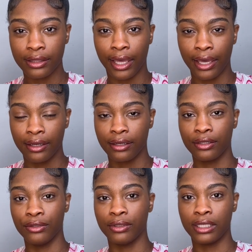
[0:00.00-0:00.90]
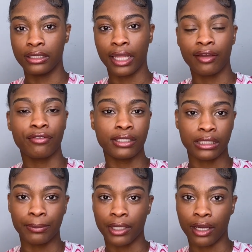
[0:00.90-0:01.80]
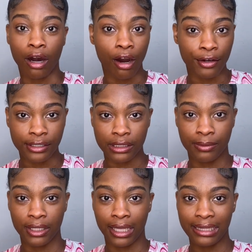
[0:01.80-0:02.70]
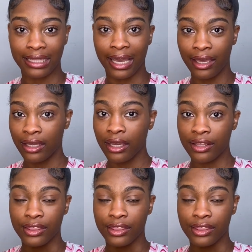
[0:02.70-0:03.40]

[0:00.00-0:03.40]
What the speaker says: that you need, like, for example, like a heart or something like that.